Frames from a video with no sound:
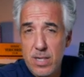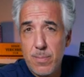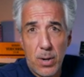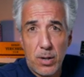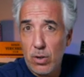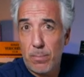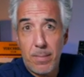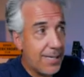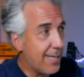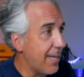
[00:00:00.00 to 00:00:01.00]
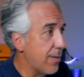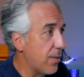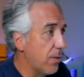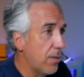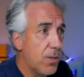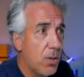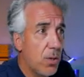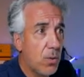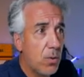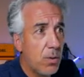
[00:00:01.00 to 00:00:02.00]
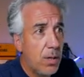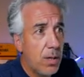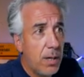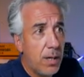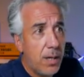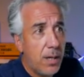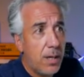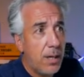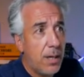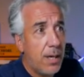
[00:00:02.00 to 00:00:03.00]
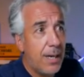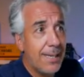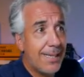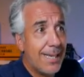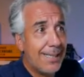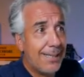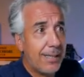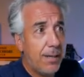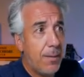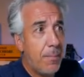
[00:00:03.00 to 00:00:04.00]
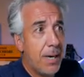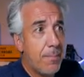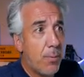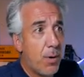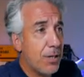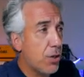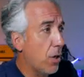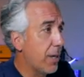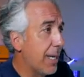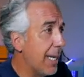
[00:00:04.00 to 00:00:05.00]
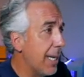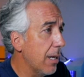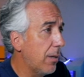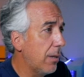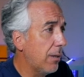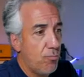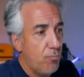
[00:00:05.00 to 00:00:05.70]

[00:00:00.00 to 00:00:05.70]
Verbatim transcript: spot on my sensor. So I set my brush on a heel